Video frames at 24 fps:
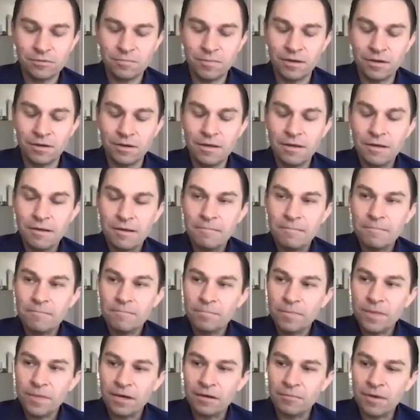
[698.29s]
But
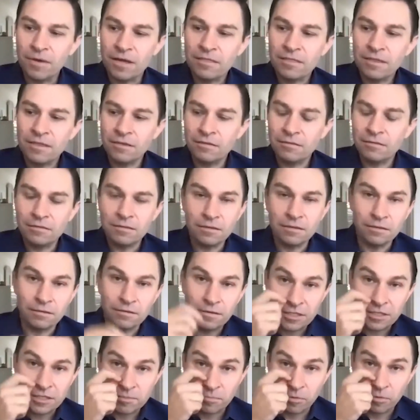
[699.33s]
um, I think
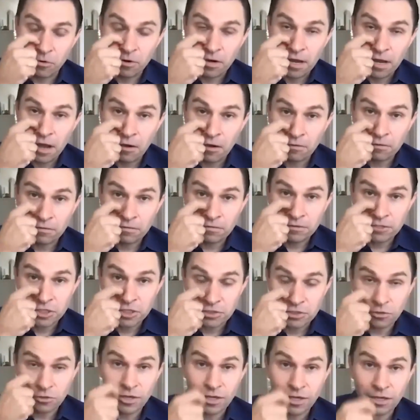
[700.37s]
that it's borne out
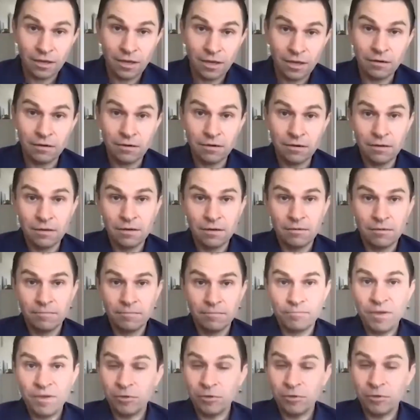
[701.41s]
just looking at
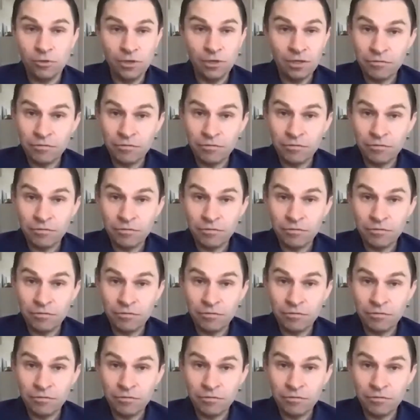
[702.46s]
people who